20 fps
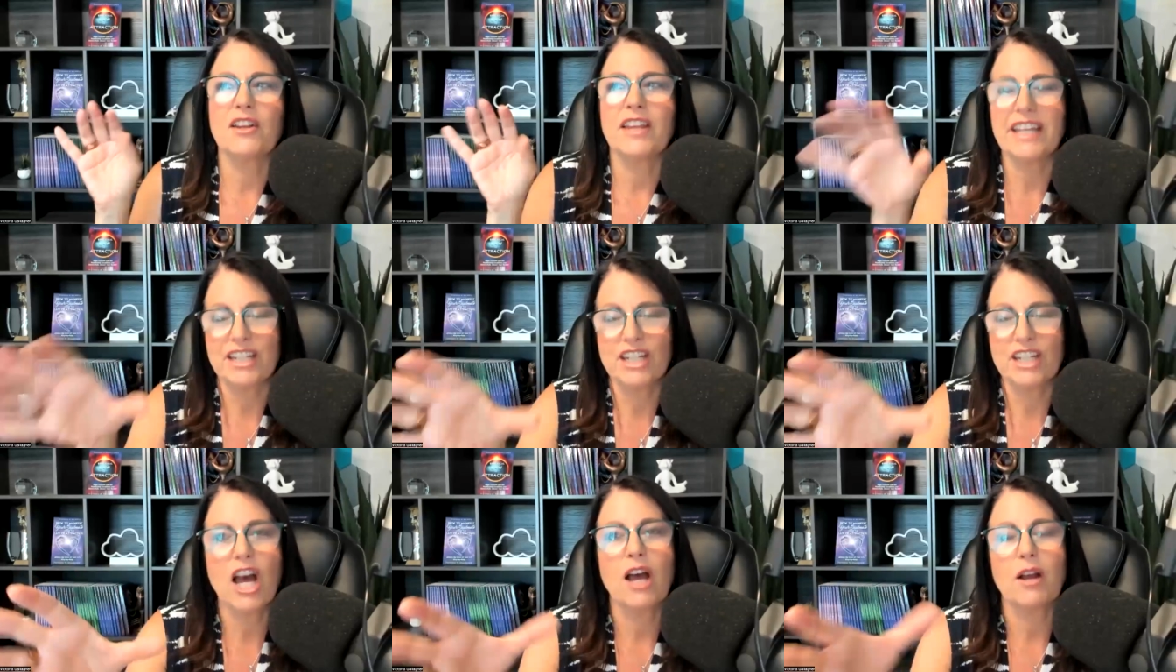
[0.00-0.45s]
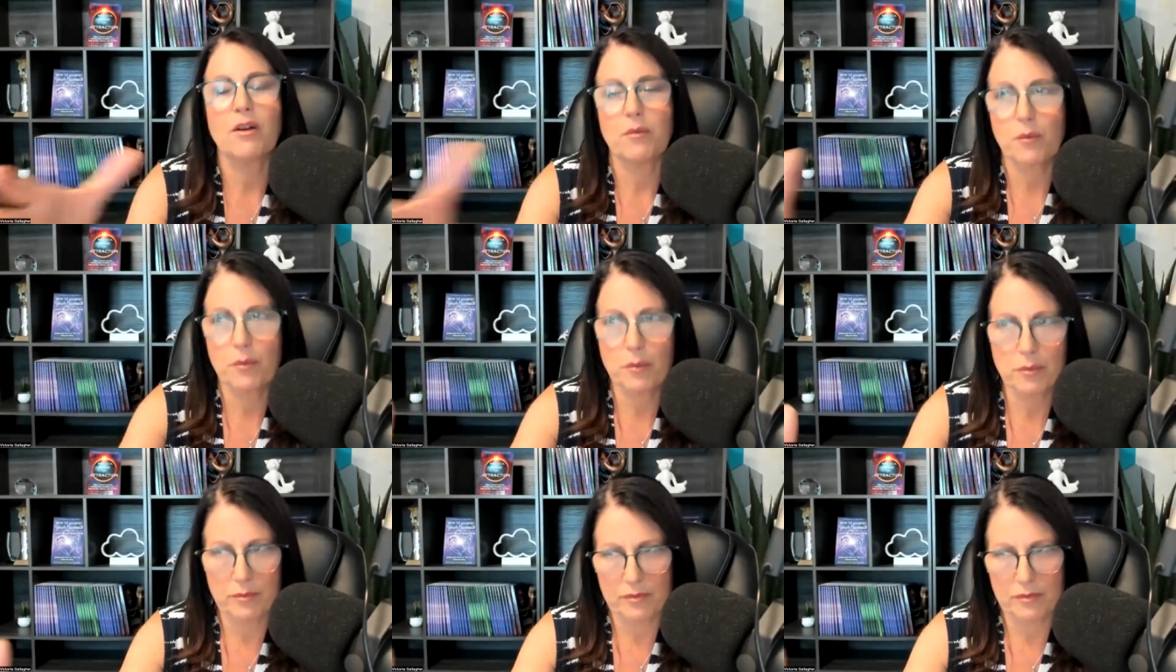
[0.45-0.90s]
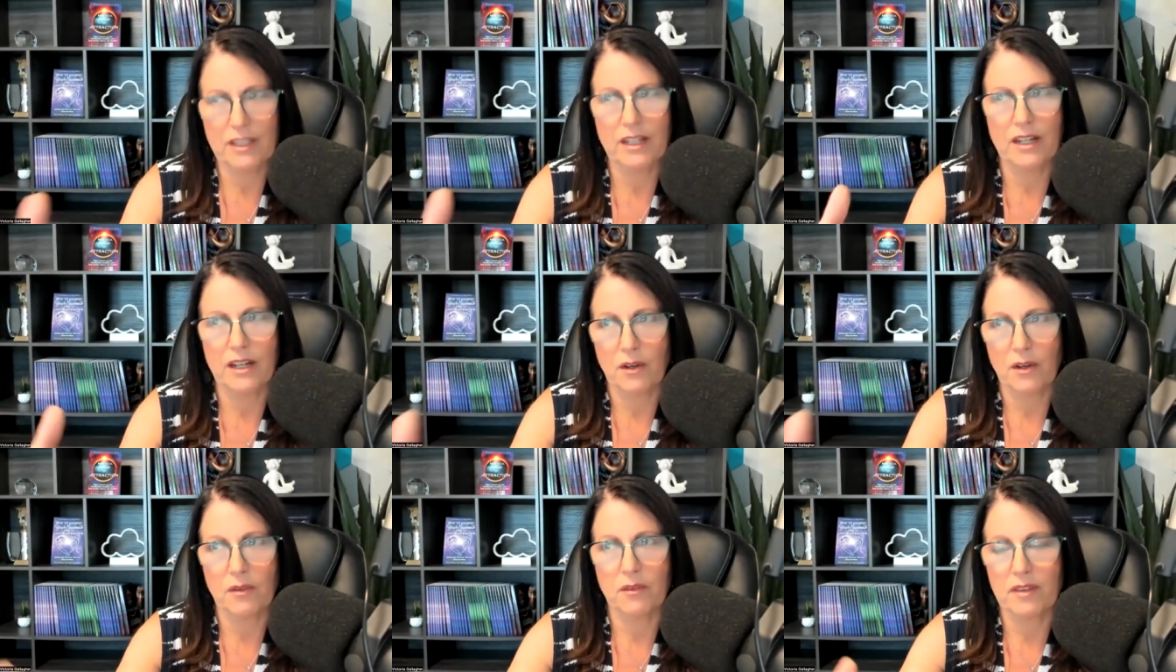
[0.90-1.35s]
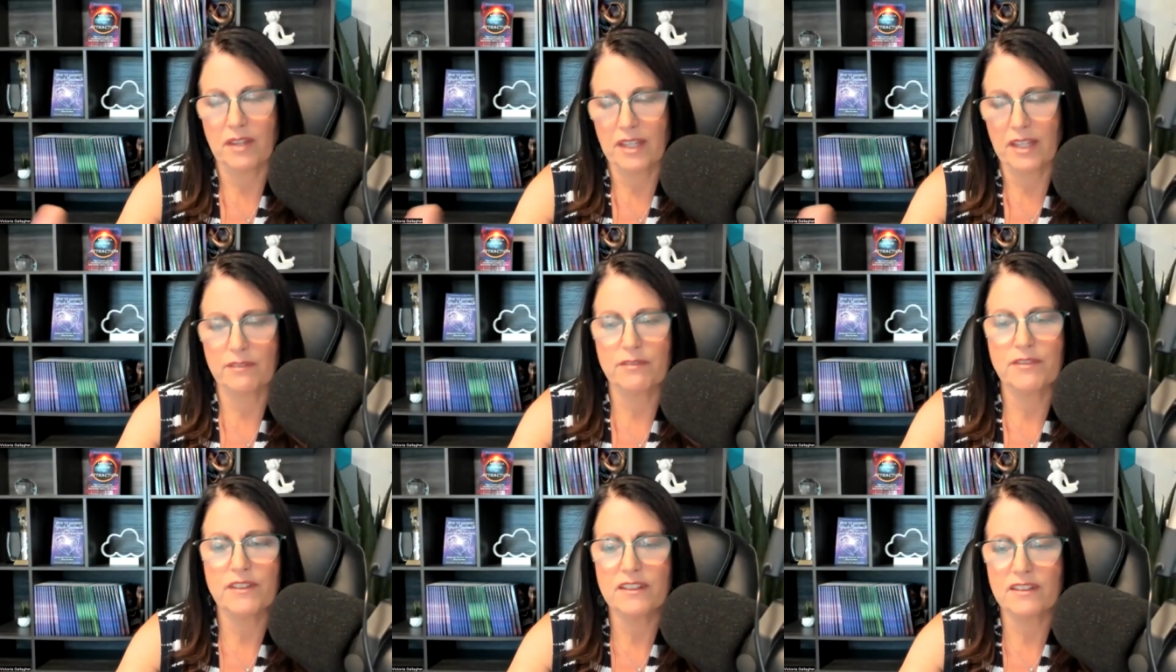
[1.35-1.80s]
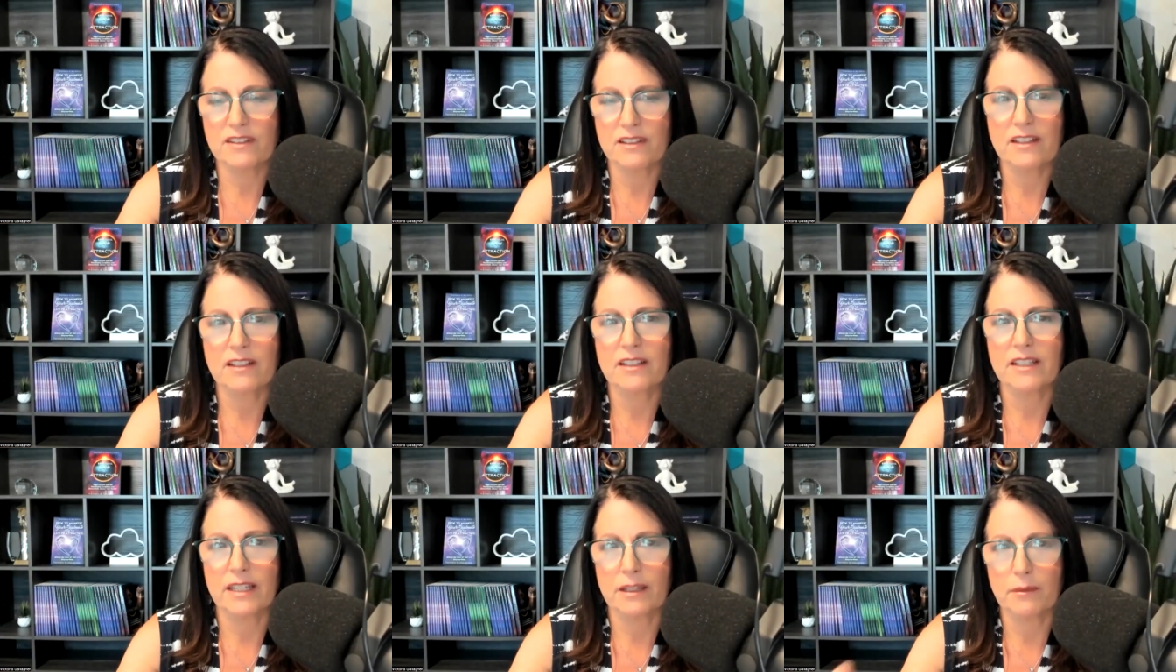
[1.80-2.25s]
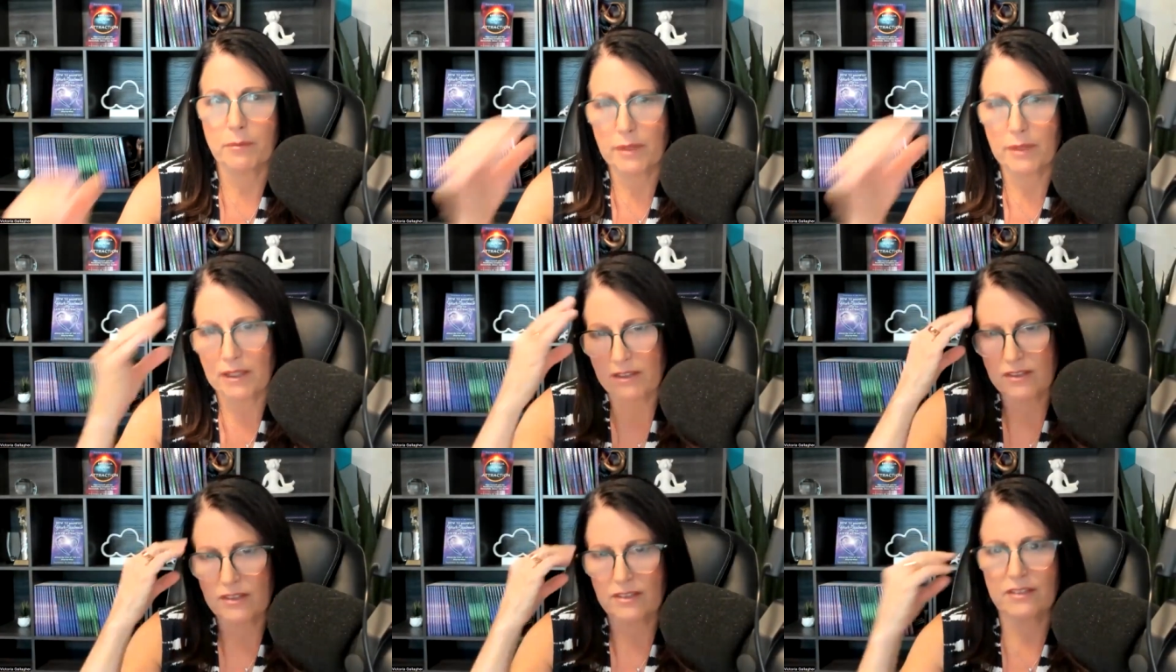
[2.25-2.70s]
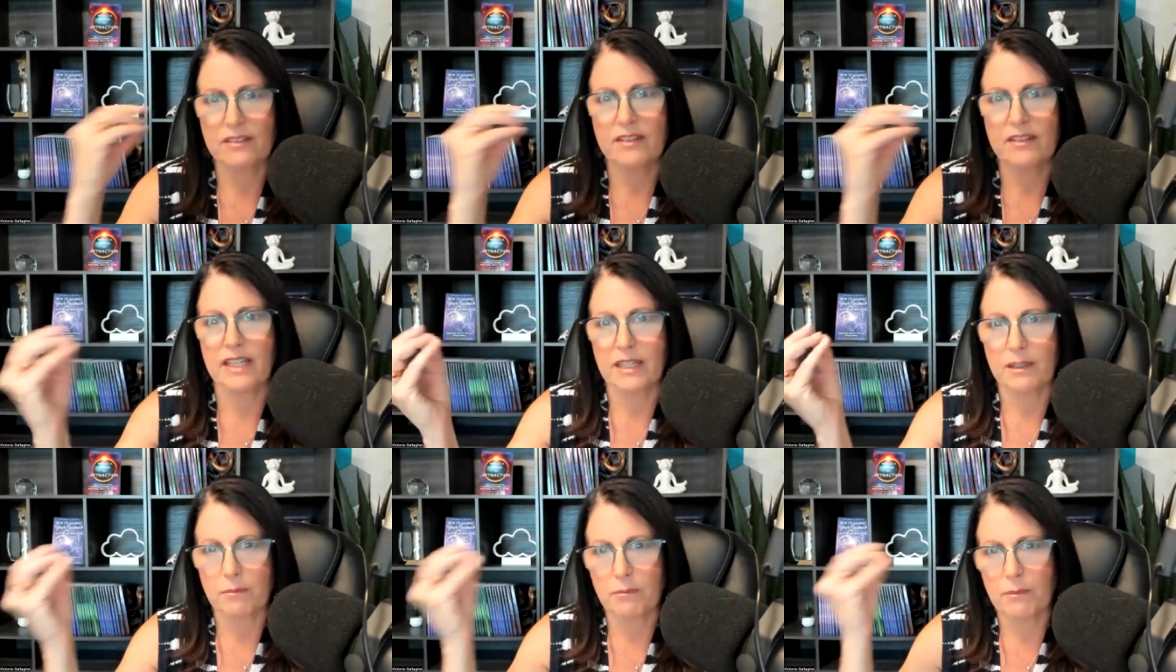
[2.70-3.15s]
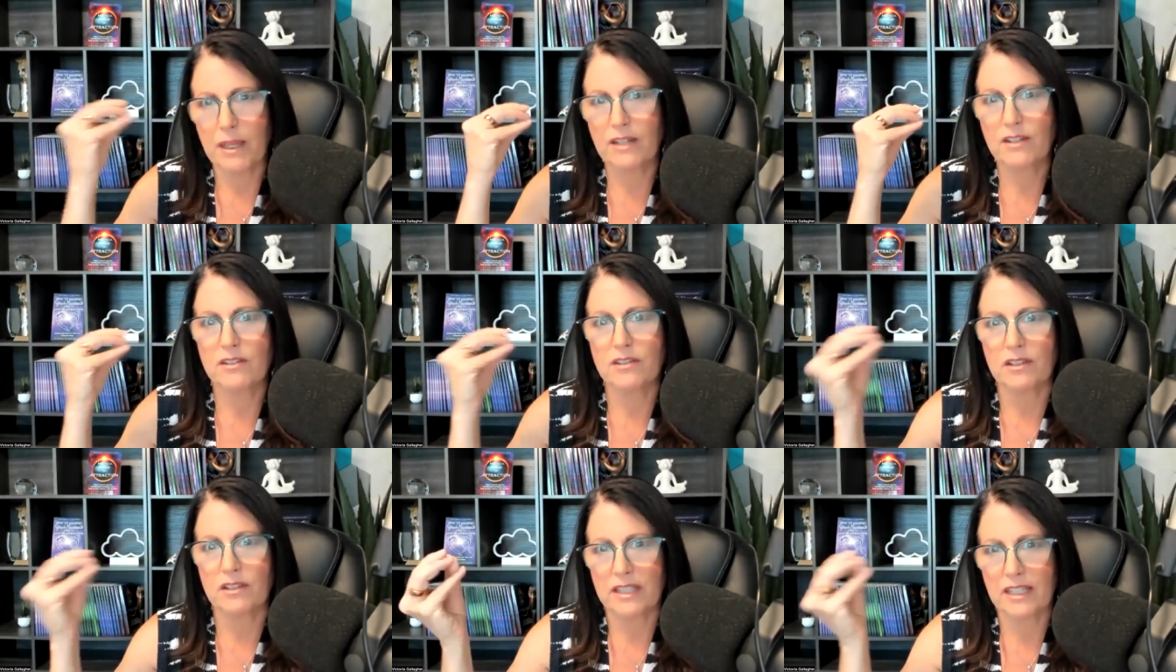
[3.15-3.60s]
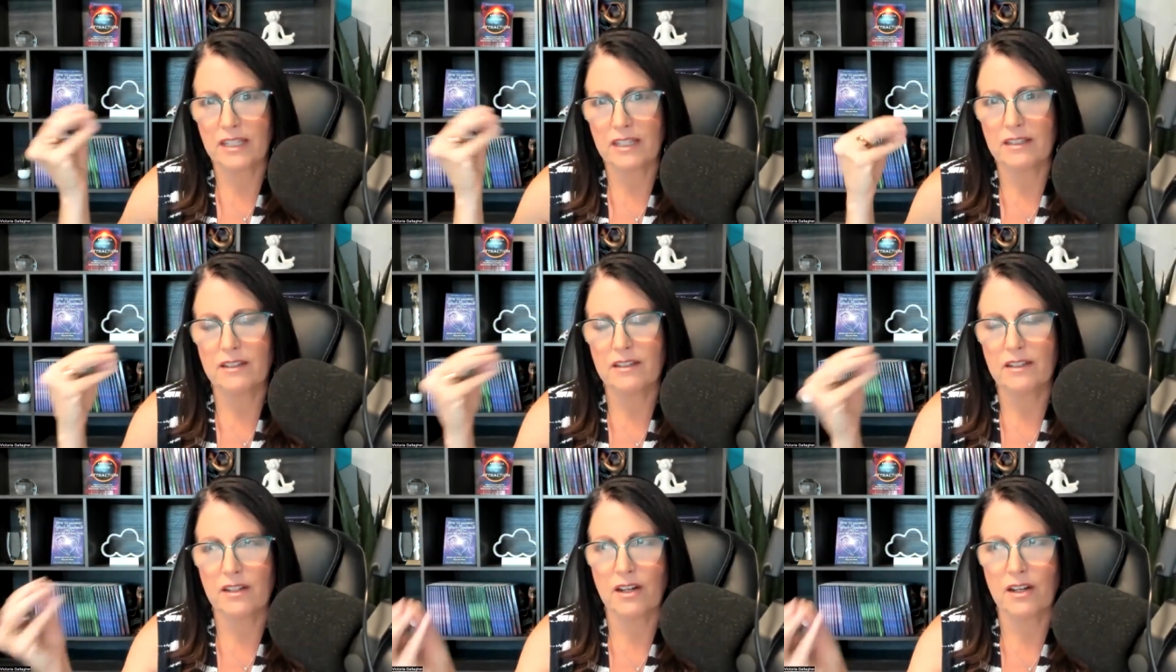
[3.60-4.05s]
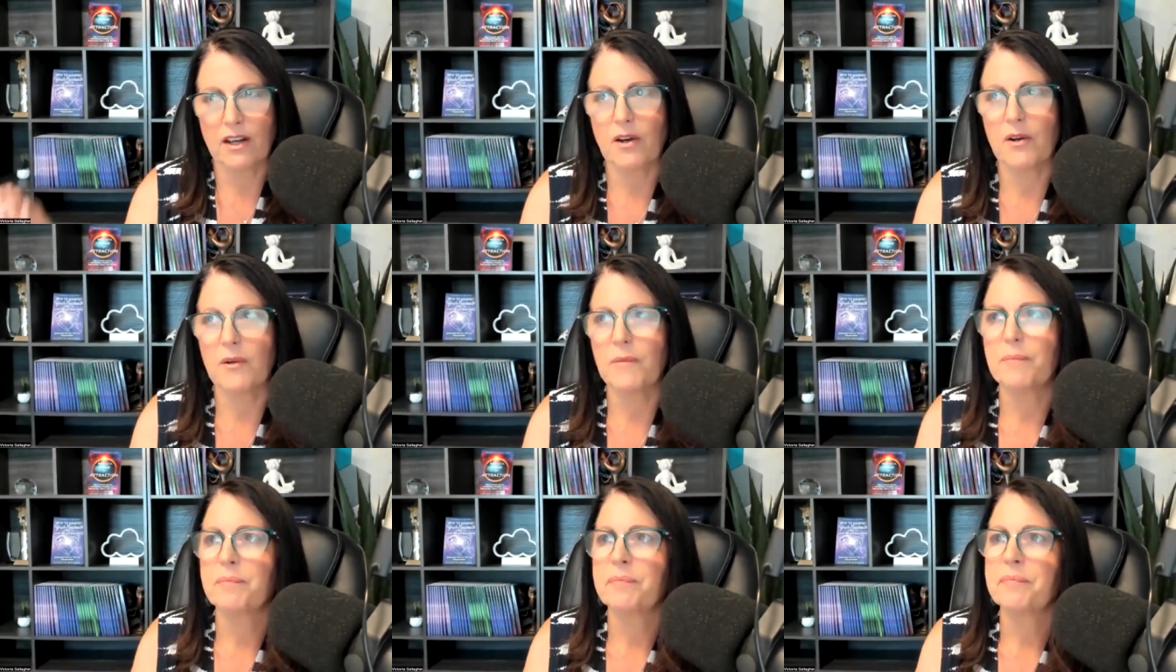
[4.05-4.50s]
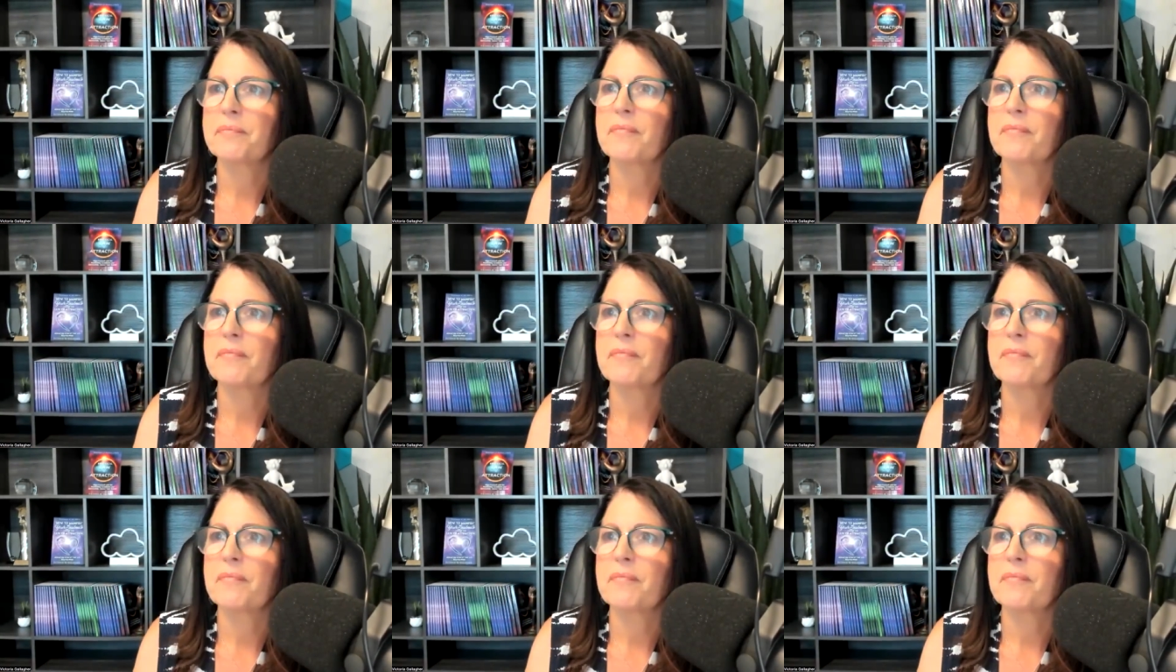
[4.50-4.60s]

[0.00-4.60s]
know, like not, you know, like physically, but just like mentally, you know.